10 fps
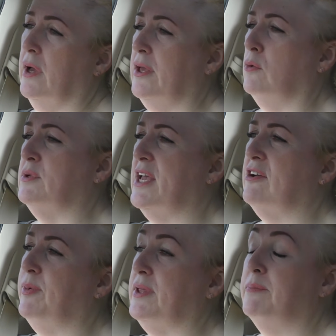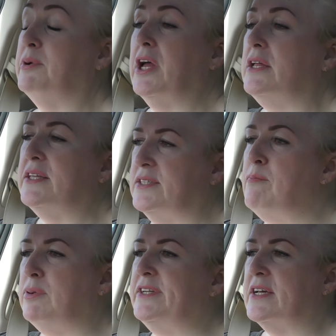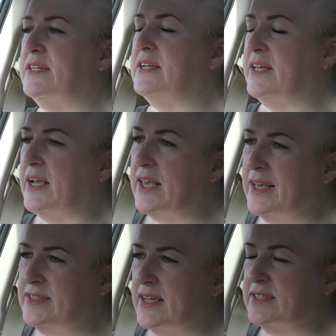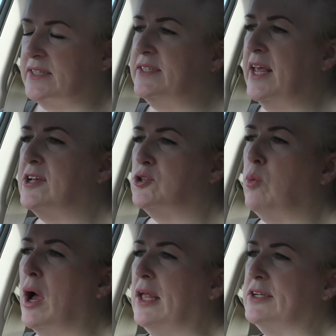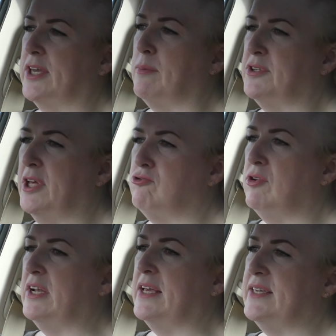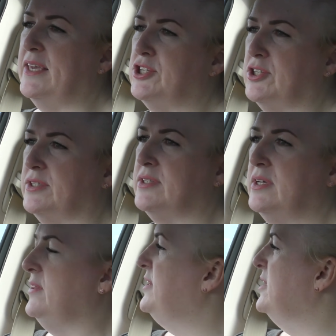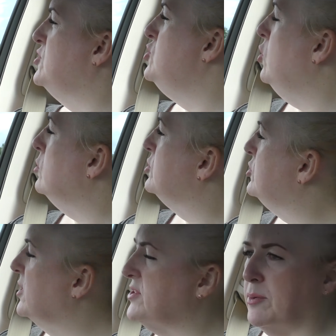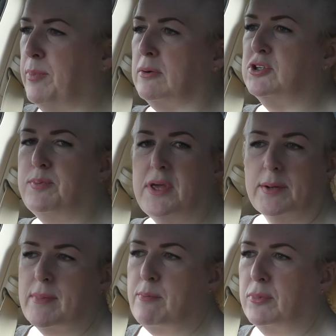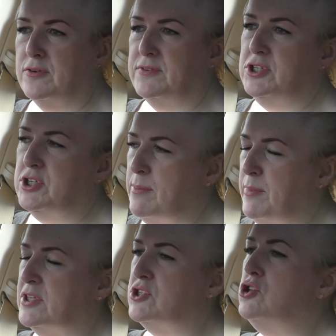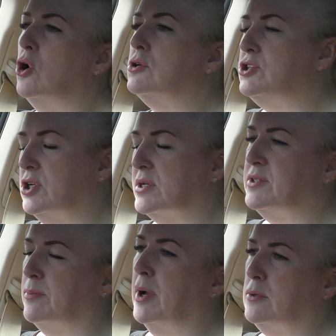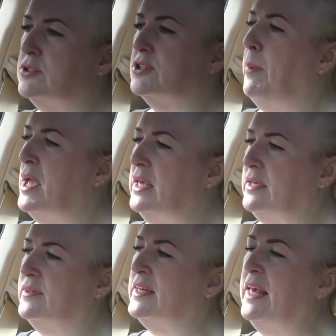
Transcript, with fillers: I always have been. And, but, and it simply doesn't exist. And it takes a while to come to that realization that it's not just about being a member of the gym, it's not just about buying the